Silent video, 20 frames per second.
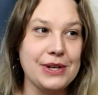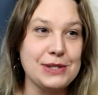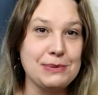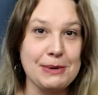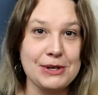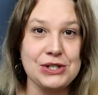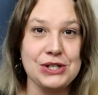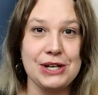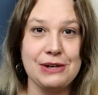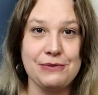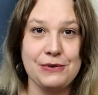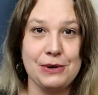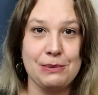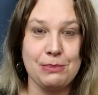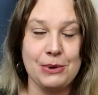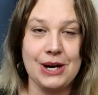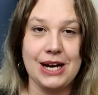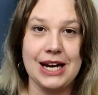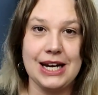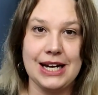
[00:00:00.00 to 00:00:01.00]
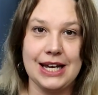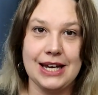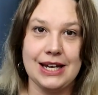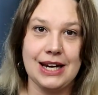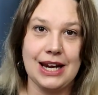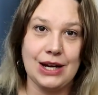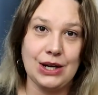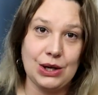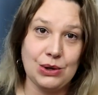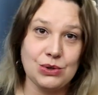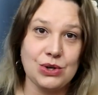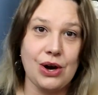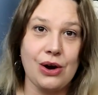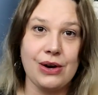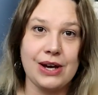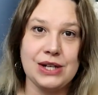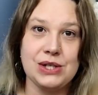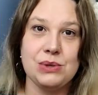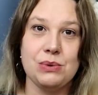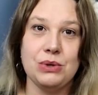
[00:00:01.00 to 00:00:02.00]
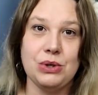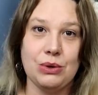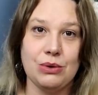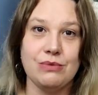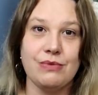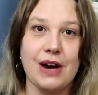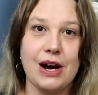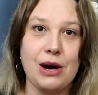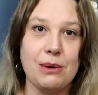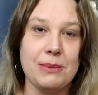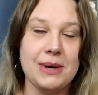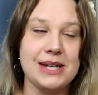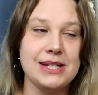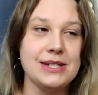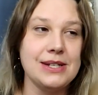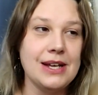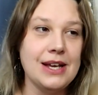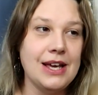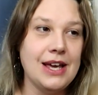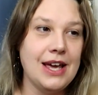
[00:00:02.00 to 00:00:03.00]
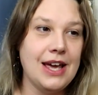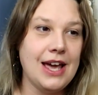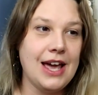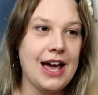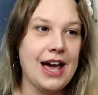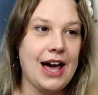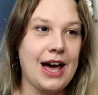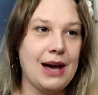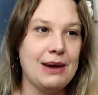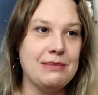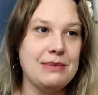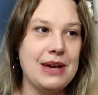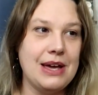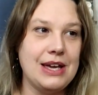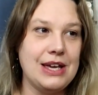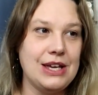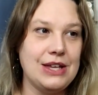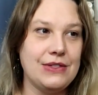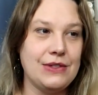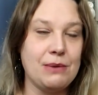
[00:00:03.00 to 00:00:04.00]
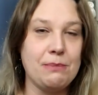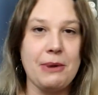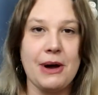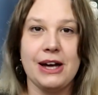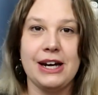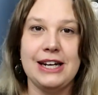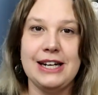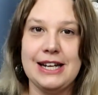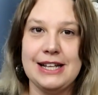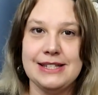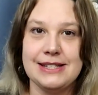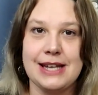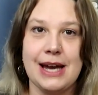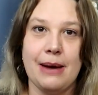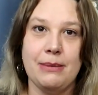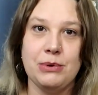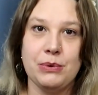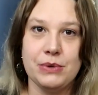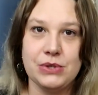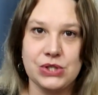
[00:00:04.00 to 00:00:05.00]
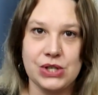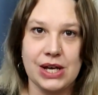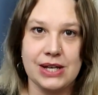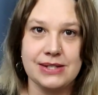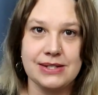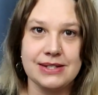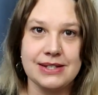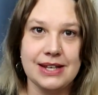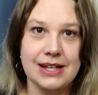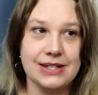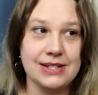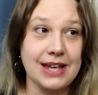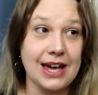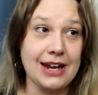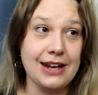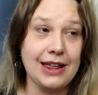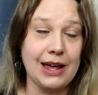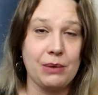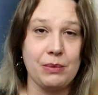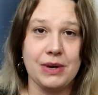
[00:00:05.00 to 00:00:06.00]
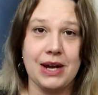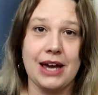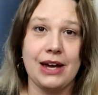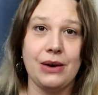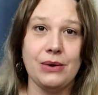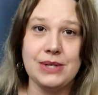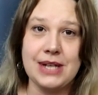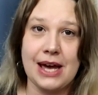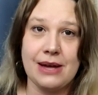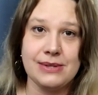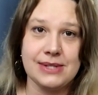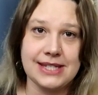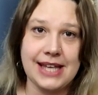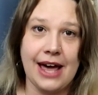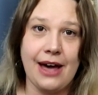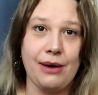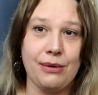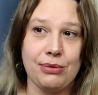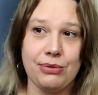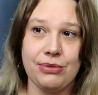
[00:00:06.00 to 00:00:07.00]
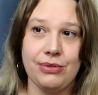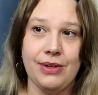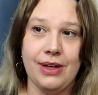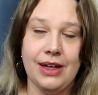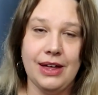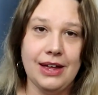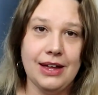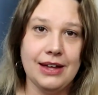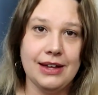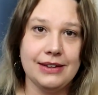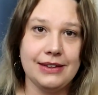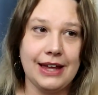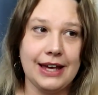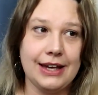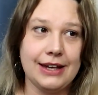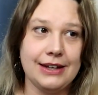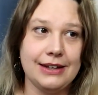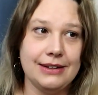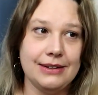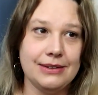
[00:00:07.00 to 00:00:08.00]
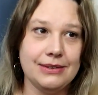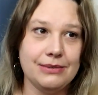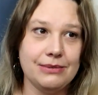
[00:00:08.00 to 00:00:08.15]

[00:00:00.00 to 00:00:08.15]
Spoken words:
especially if you're bringing in a new dog into a new environment, their body needs time to adjust. It's kind of like when I go down south, like